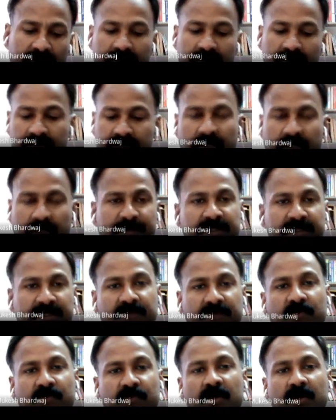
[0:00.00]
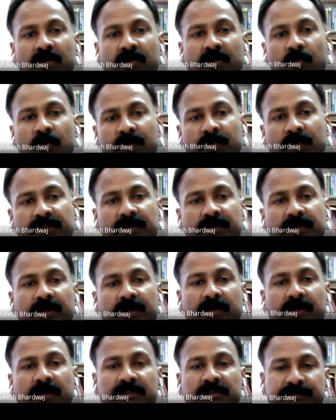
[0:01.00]
topic that what is
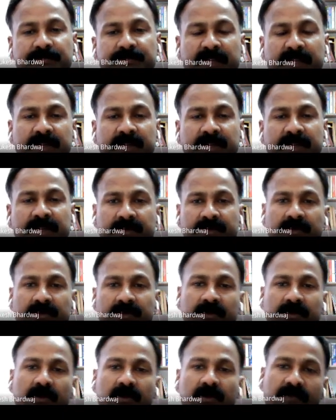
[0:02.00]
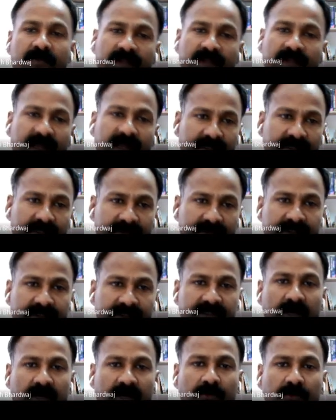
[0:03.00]
the speed of light, that is
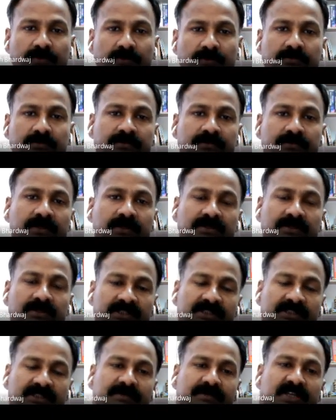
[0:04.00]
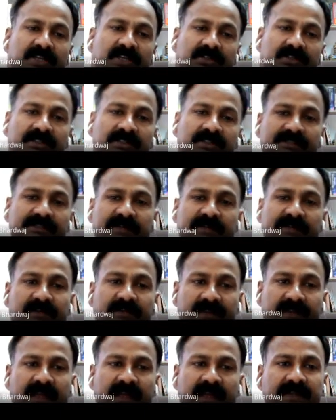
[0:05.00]
how you just measure the speed of
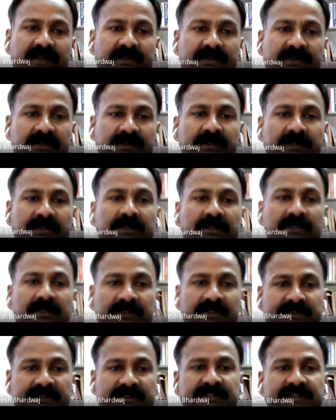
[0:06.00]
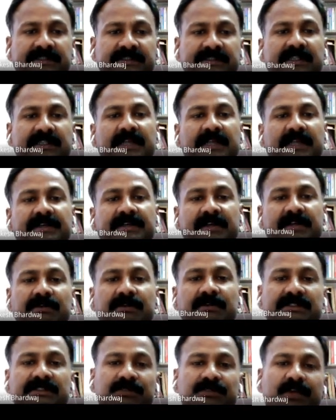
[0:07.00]
light. Since light
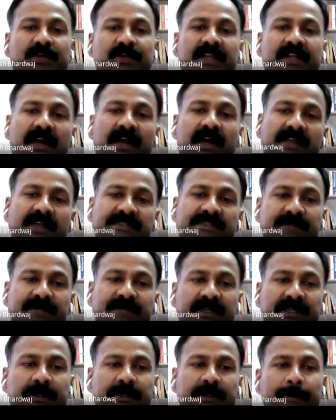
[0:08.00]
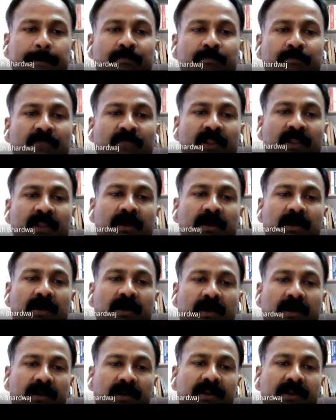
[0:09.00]
travels at very high speed,
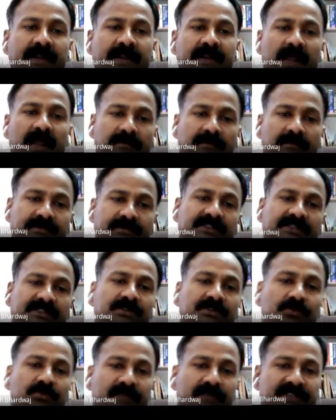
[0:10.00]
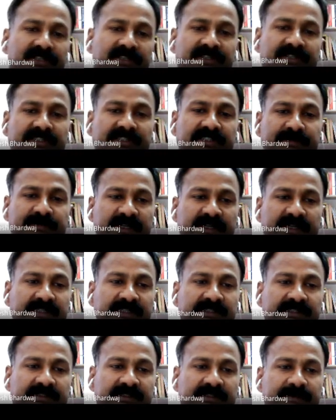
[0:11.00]
early attempts to measure its speeds
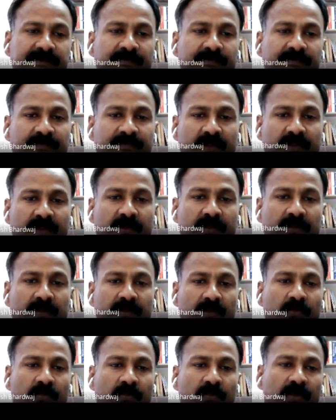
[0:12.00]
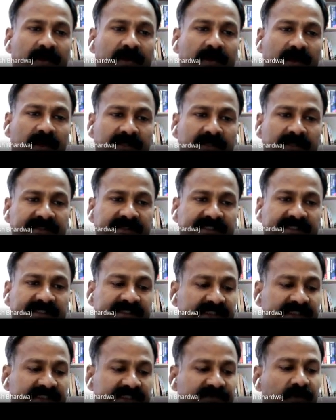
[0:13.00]
were
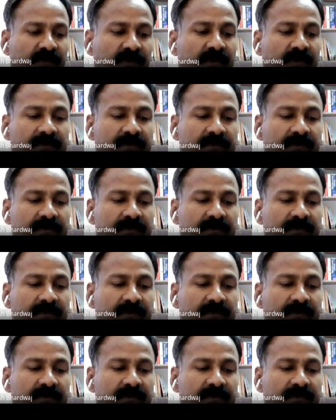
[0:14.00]
unsuccessful.